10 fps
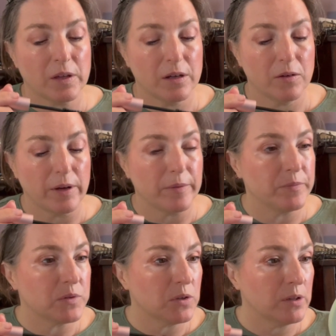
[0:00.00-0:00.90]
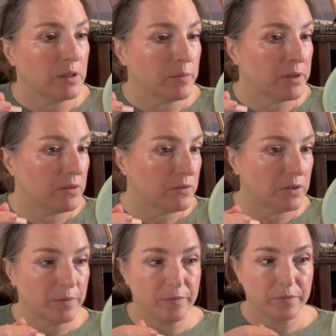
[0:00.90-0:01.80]
Okay, so just
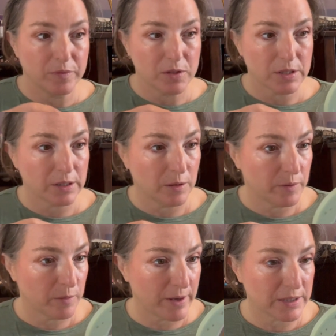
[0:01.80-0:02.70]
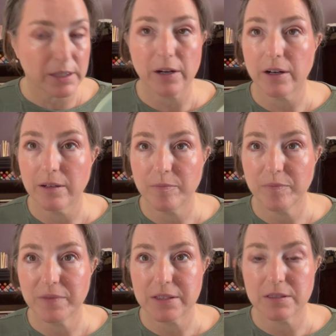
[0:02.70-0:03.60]
a little bit of mascara.
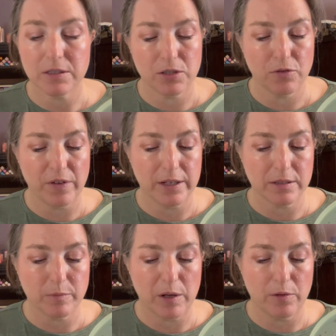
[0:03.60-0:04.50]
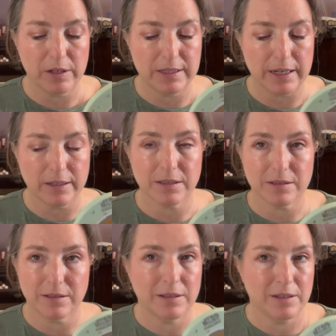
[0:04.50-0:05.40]
This is a Too Faced Better Than Sex,
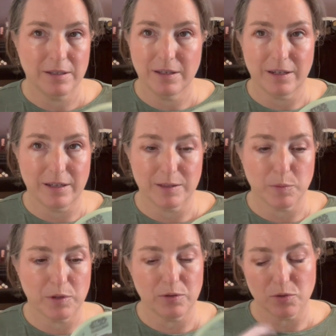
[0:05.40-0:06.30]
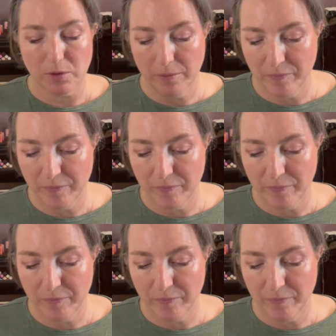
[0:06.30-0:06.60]
as per usual.